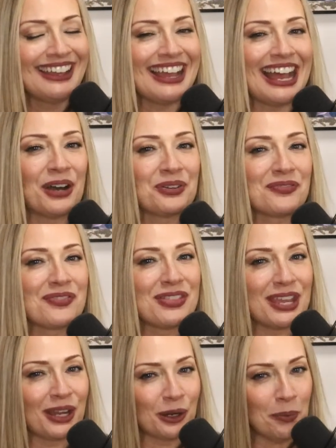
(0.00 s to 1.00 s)
out of
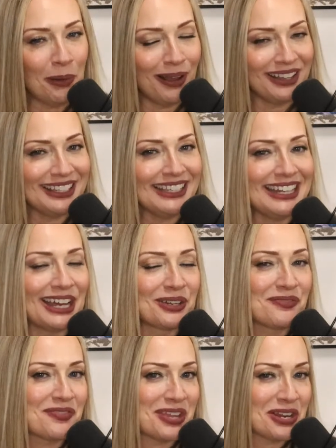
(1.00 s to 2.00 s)
their pocket, out
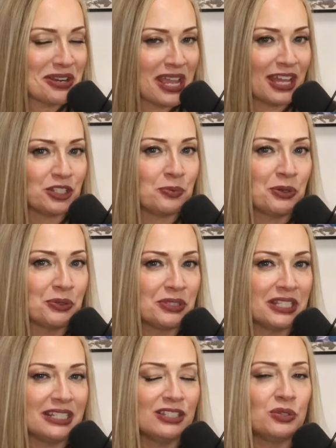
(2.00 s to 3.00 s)
of their cash
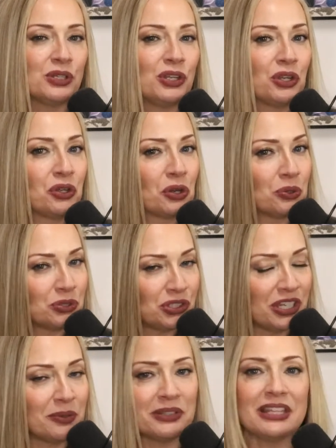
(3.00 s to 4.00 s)
proceeds, you can
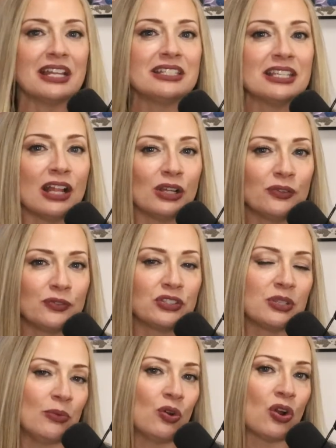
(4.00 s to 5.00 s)
negotiate with that seller for
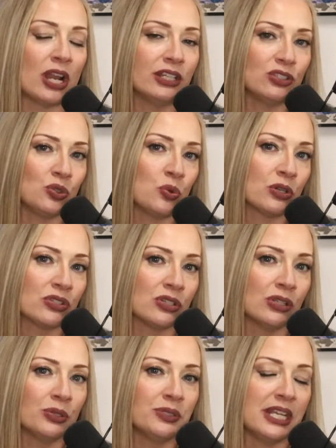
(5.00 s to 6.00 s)
some credits towards
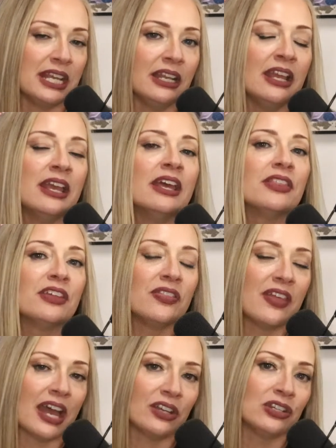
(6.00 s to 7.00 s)
closing, then
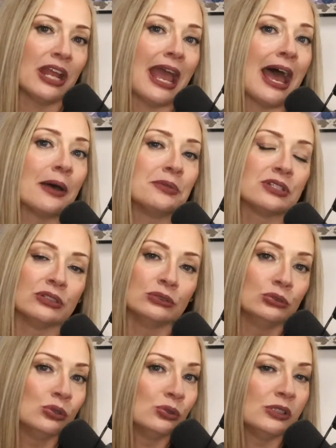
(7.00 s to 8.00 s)
that could
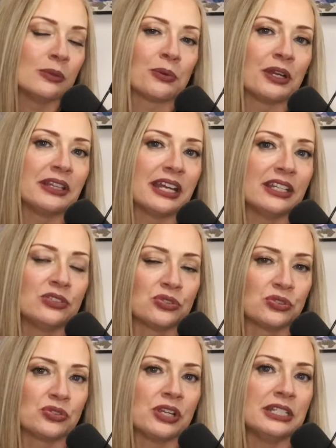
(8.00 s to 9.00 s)
absolutely bring that
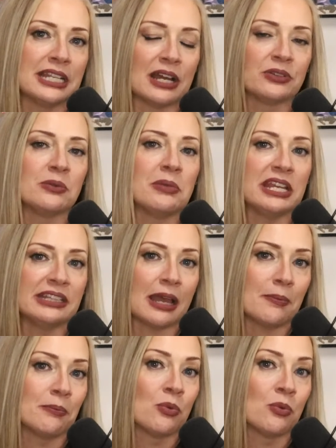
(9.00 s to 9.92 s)
interest rate down to make that